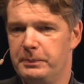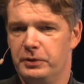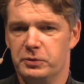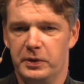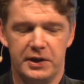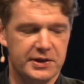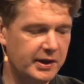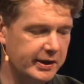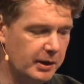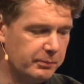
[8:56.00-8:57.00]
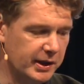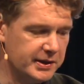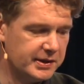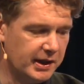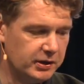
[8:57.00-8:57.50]
people are doing inside our
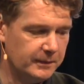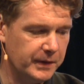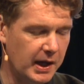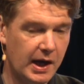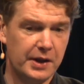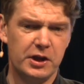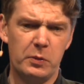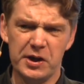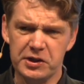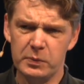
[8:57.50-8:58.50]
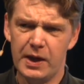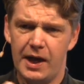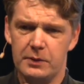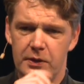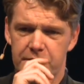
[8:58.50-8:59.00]
brain scanner. And the question we
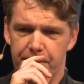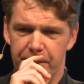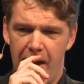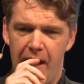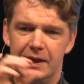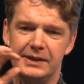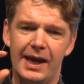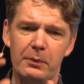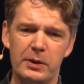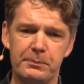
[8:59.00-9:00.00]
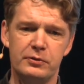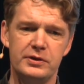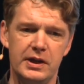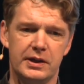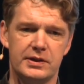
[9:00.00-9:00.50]
had was, can we
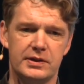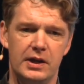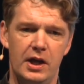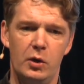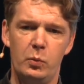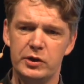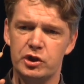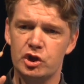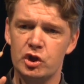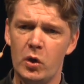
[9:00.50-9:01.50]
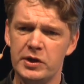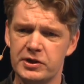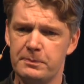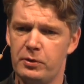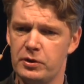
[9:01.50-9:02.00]
predict which
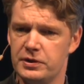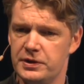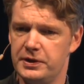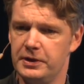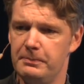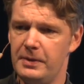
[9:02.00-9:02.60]
choice the person is going to